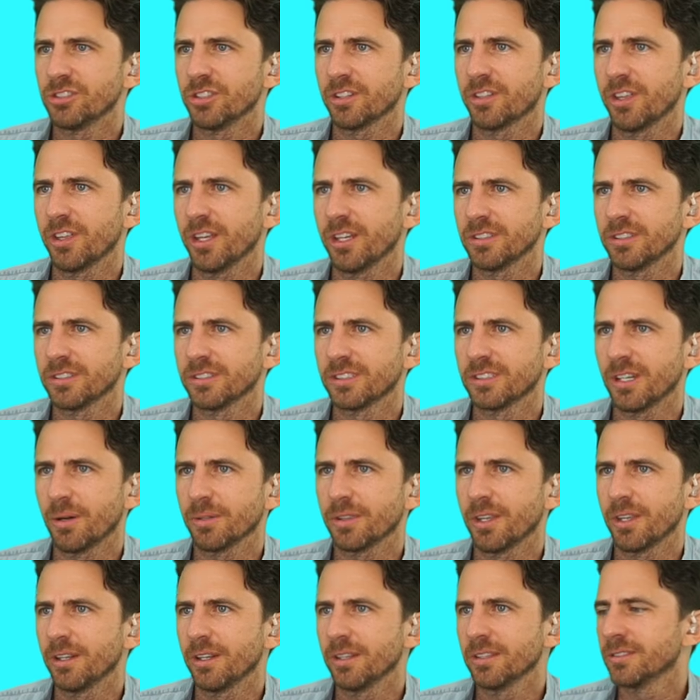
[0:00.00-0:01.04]
Things? Is that what
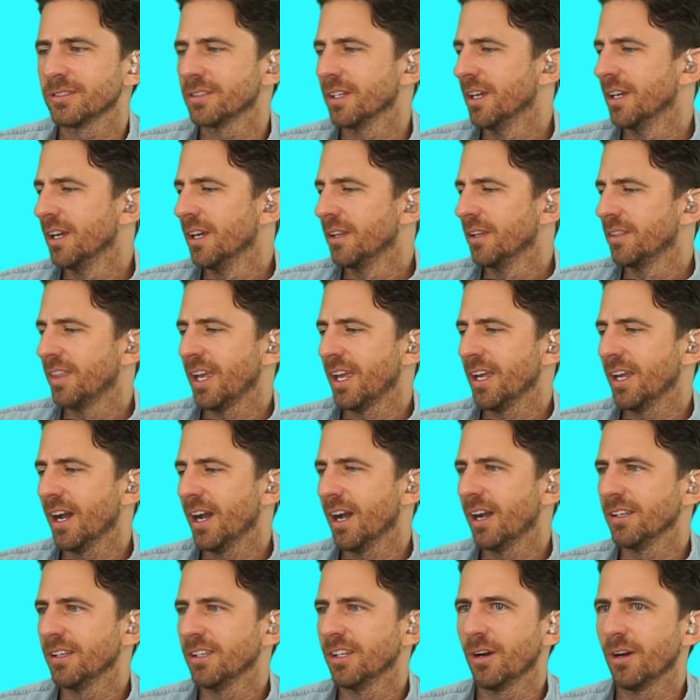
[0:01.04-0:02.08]
that is? They
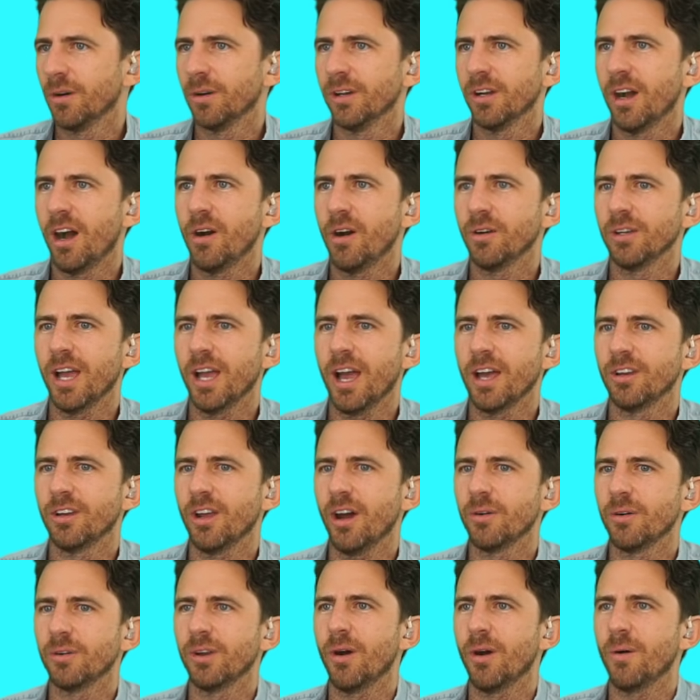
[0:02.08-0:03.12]
uh, you know oh yeah
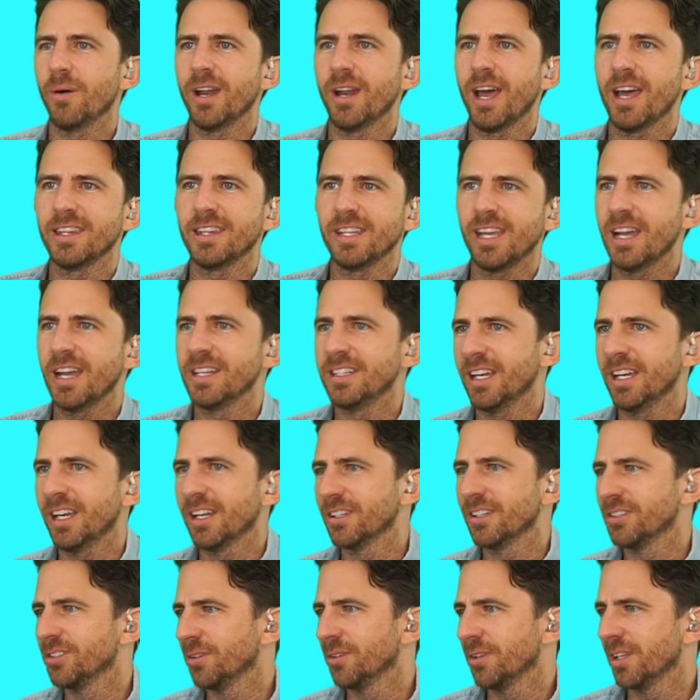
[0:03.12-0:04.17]
no no one had the idea
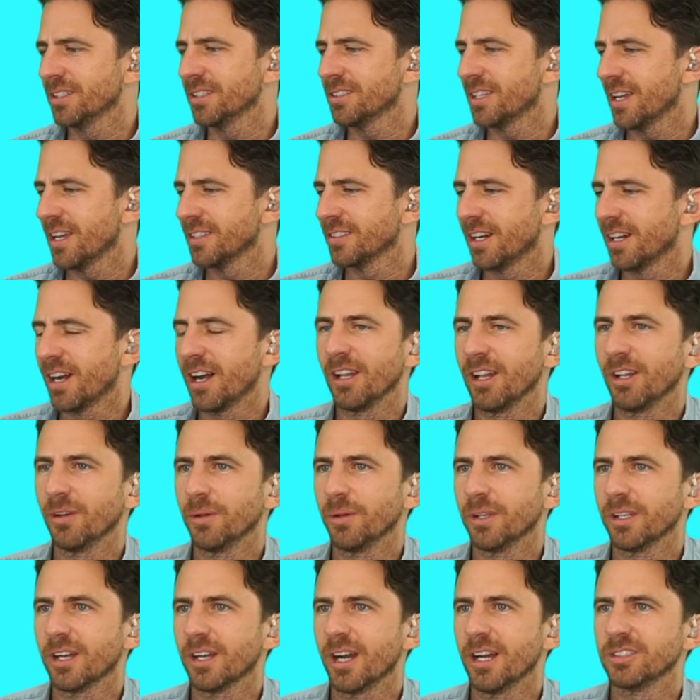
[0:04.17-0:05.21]
to do this as a
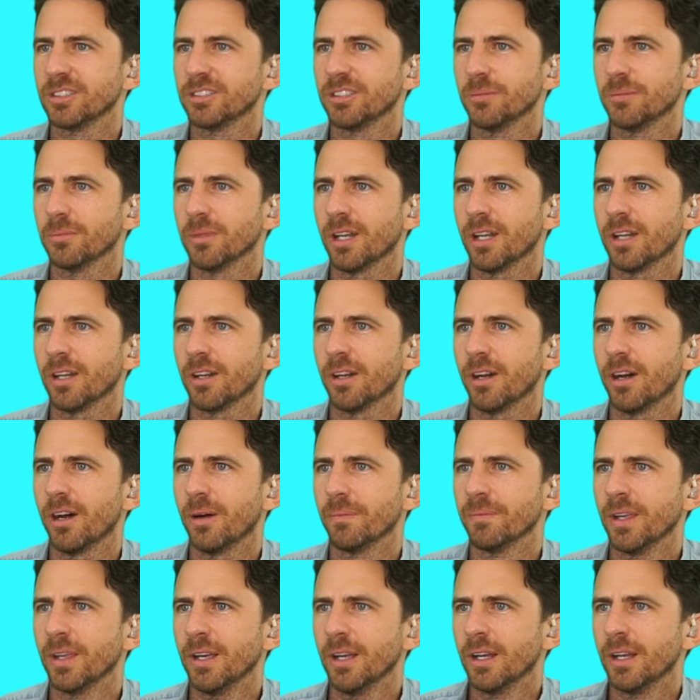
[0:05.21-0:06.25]
Halloween costume none at
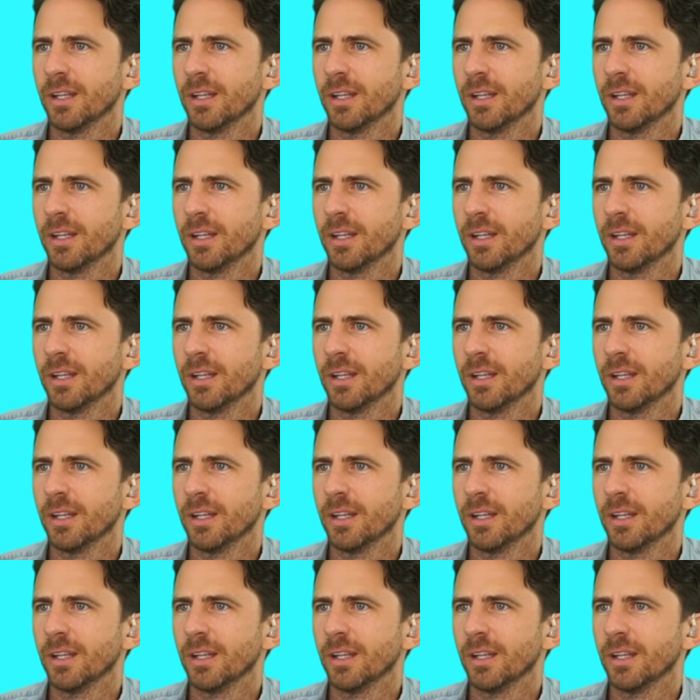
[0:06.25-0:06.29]
all.